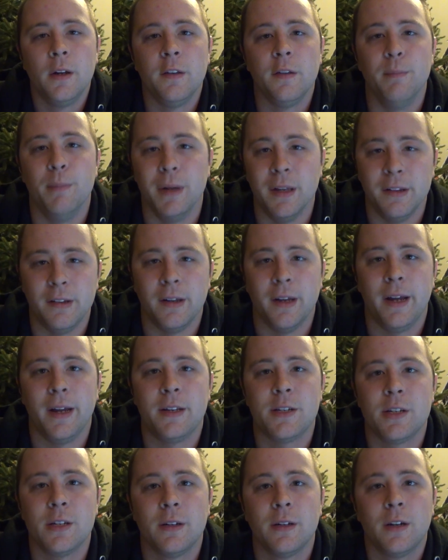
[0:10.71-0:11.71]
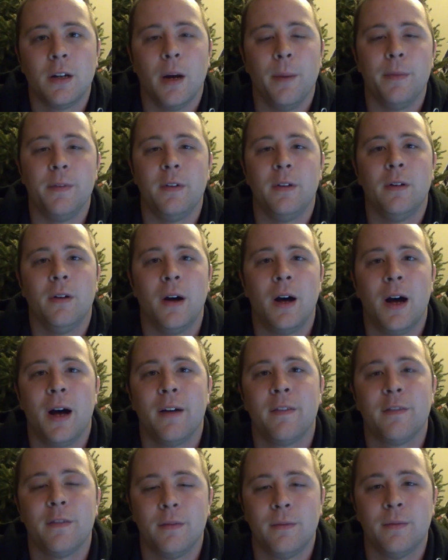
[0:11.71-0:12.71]
It's BZH coming to you
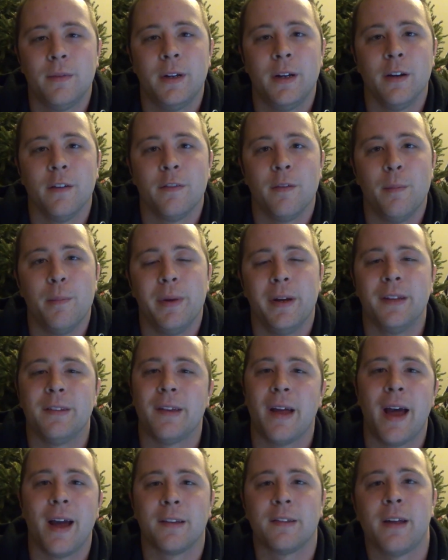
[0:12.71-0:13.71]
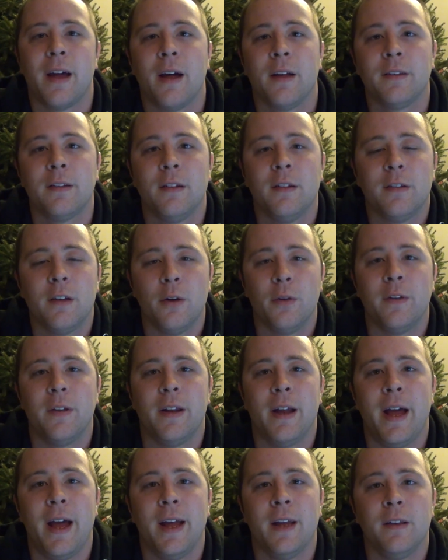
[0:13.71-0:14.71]
live here from Big Zach's house. So
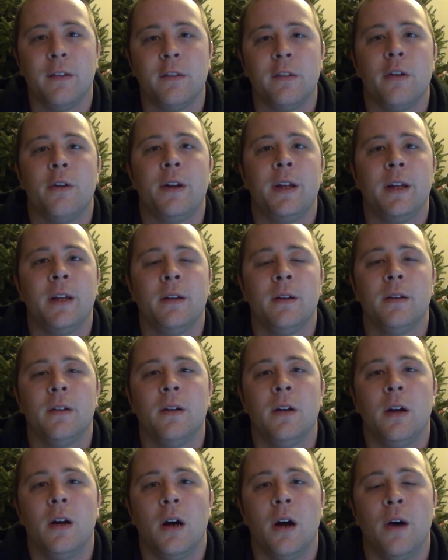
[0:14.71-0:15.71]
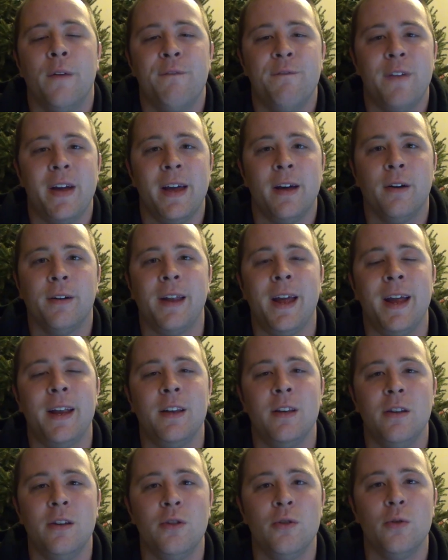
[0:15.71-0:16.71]
today Sony unveiled a
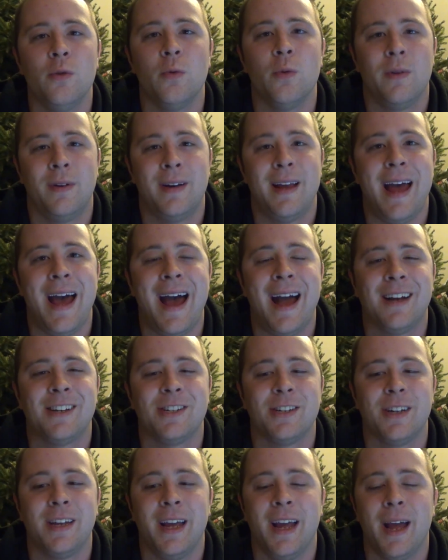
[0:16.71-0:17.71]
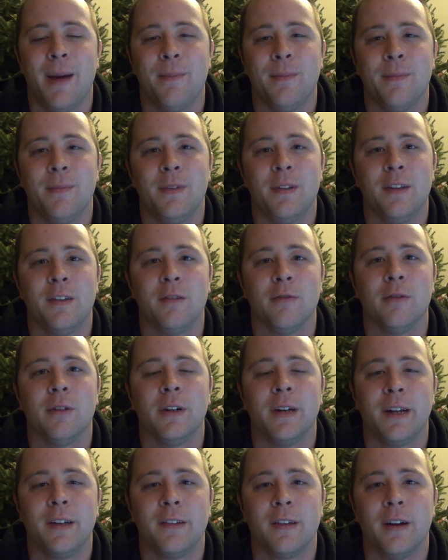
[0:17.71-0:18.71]
new action cam. This is
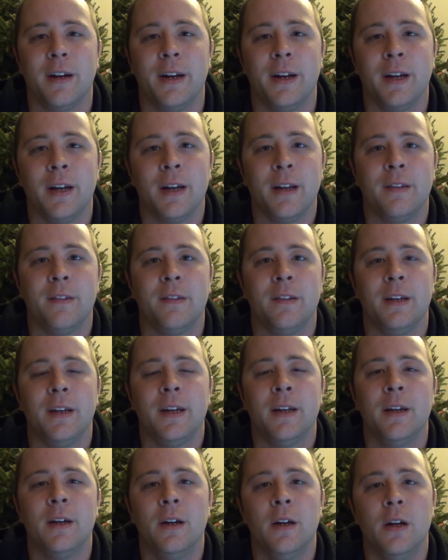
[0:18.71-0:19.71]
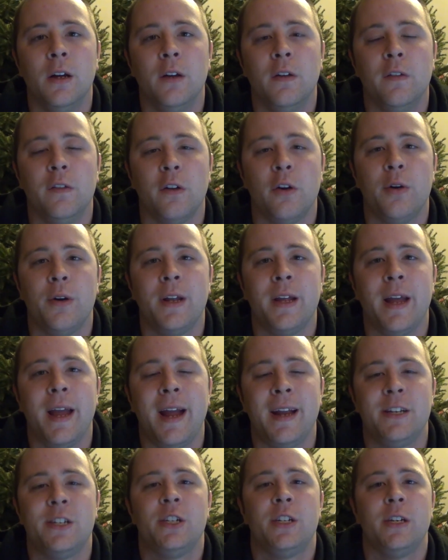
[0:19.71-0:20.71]
really exciting. It's the Sony
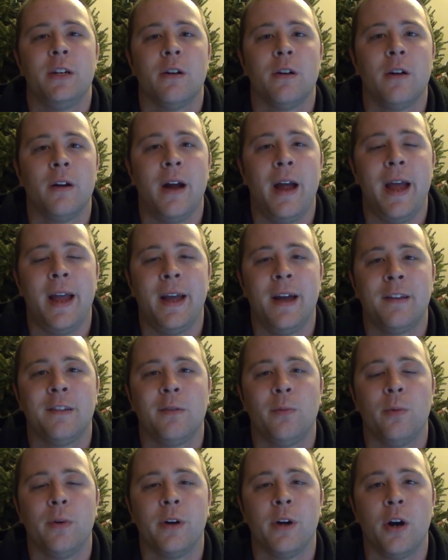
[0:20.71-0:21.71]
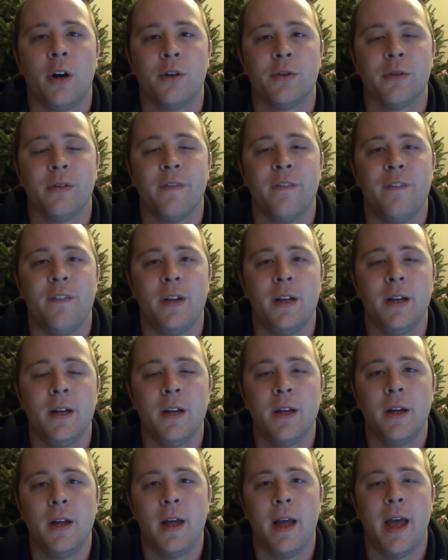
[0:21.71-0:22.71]

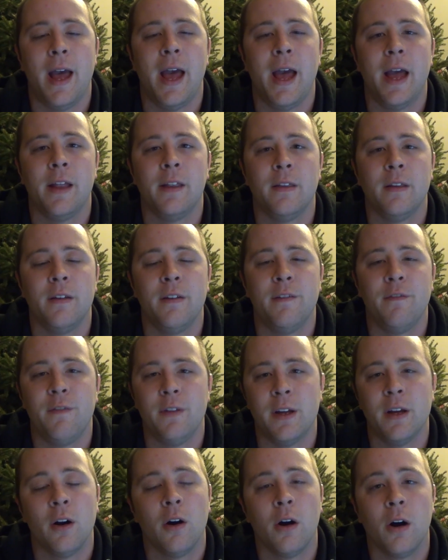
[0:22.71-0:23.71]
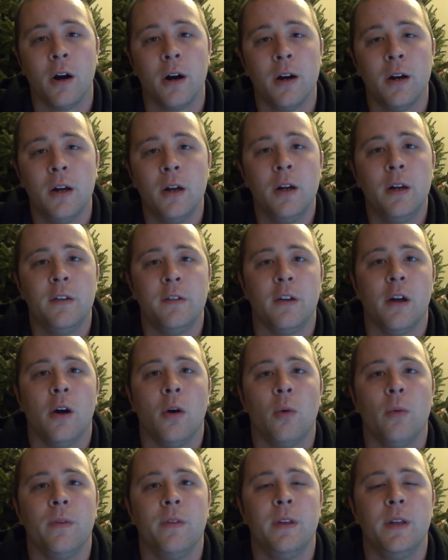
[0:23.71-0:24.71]
HDR-AS100v and the VR.
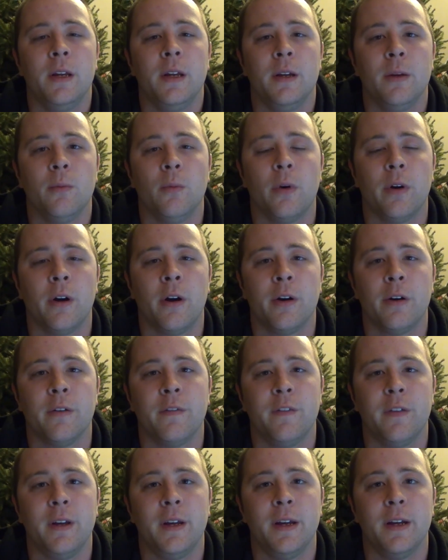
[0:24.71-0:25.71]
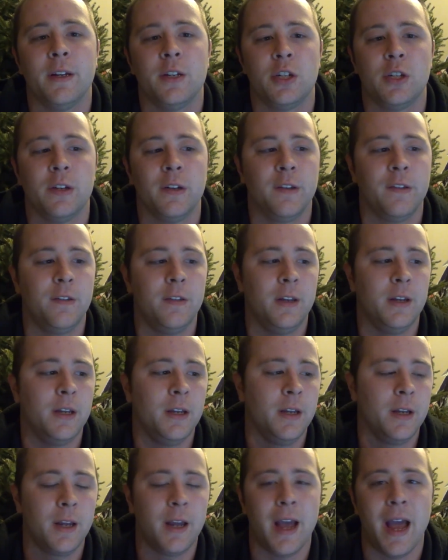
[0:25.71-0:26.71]
So the 100v is just
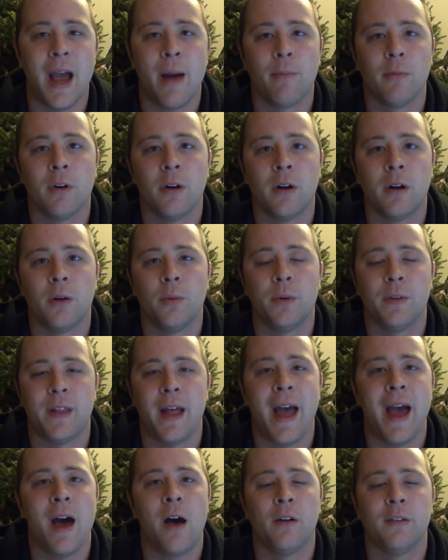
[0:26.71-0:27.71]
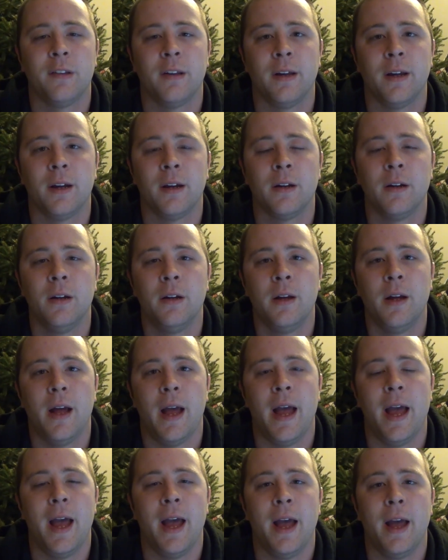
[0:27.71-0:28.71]
the camera with the housing
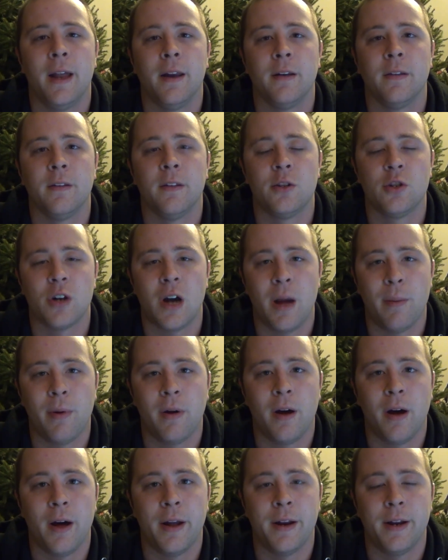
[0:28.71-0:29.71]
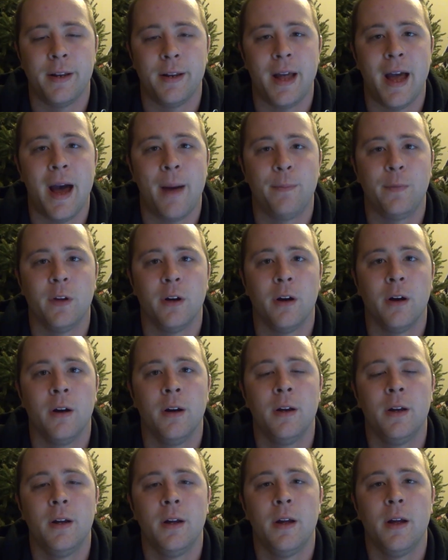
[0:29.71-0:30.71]
and the tripod
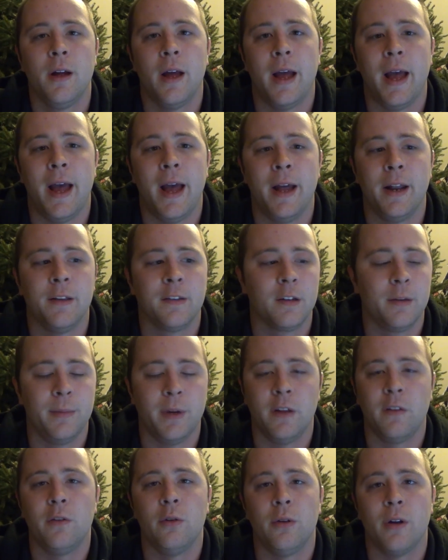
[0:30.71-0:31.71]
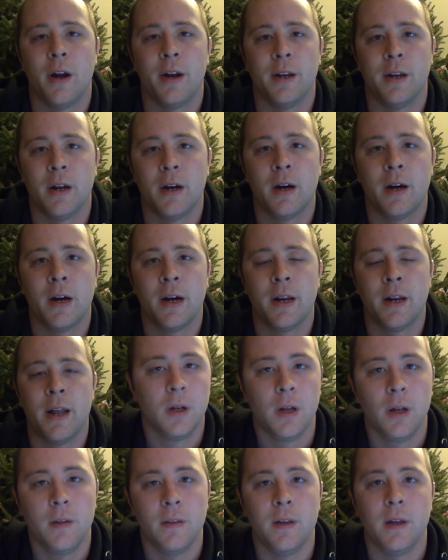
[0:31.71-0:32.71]
adapter, and it's going to be at $299.
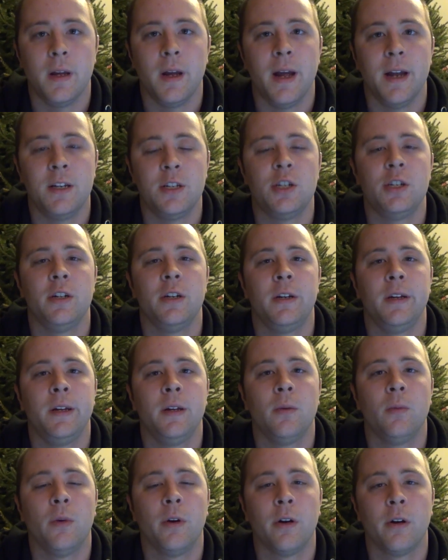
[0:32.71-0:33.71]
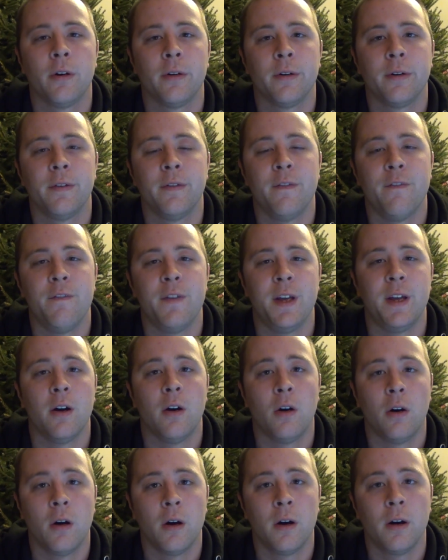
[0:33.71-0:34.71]
The HD100
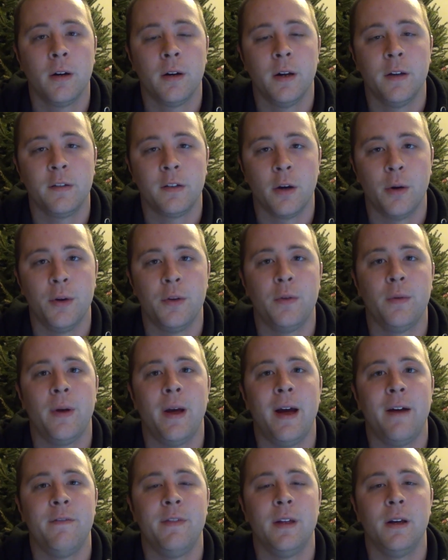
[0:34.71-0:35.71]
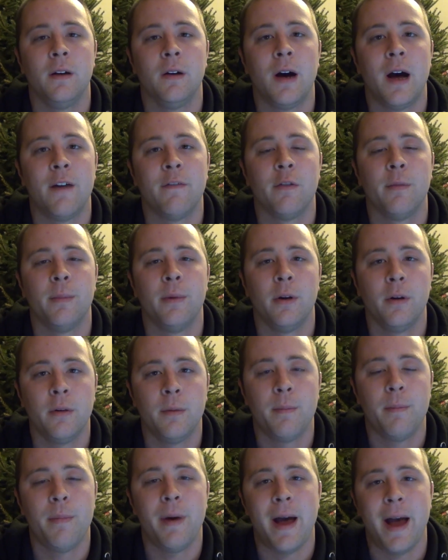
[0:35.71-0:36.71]
VR is going to have the live
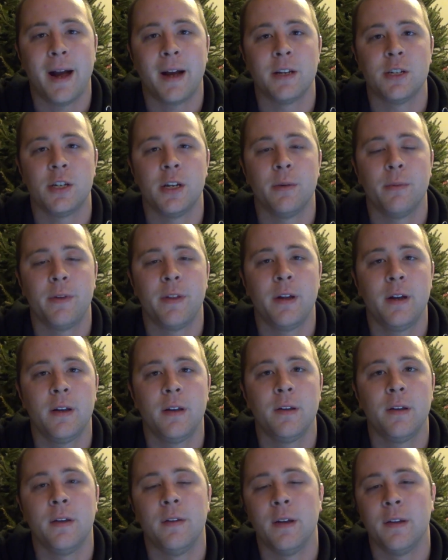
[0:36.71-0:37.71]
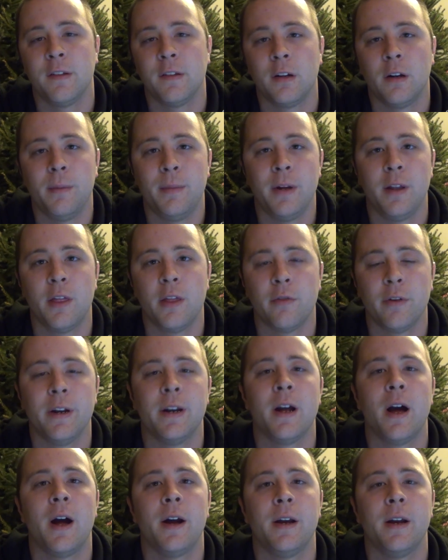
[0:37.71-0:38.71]
remote packaged in with it, and this is going to be
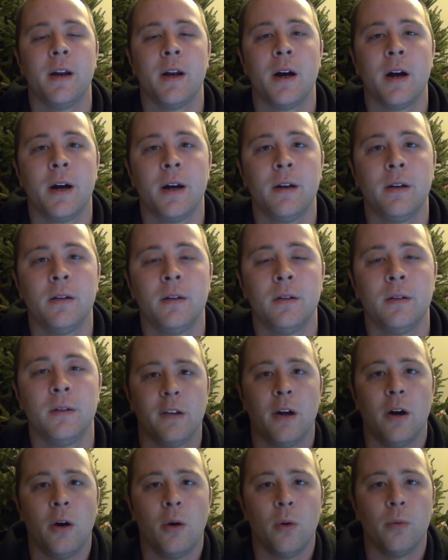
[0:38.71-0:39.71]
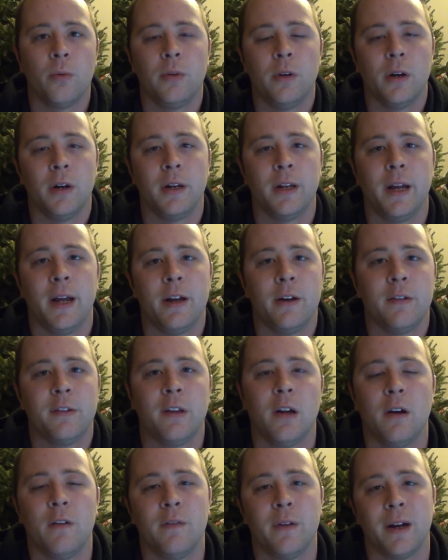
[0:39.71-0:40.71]
$399. So you're going to get
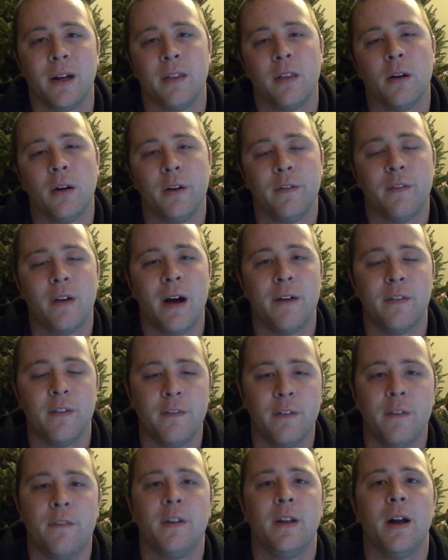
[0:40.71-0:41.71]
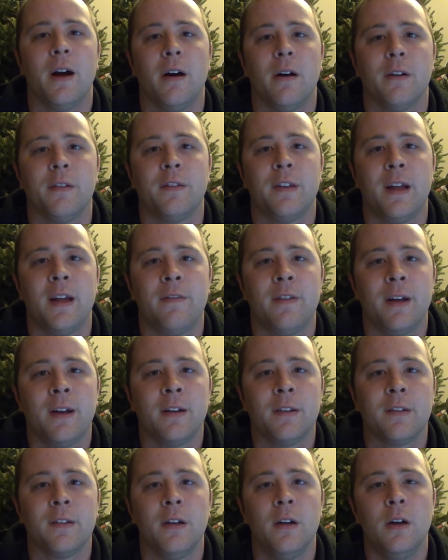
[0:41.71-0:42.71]
yourself like a $35 to $50
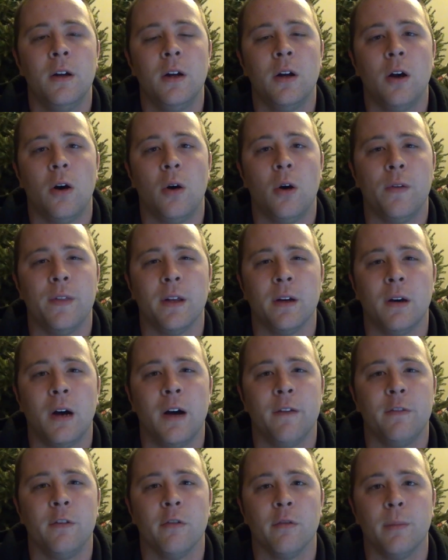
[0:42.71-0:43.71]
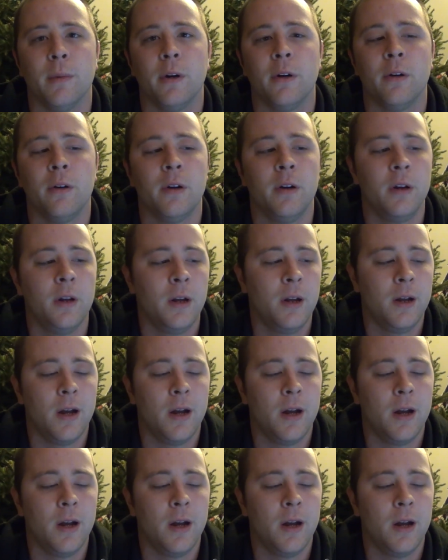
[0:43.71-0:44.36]
savings on the live view remote.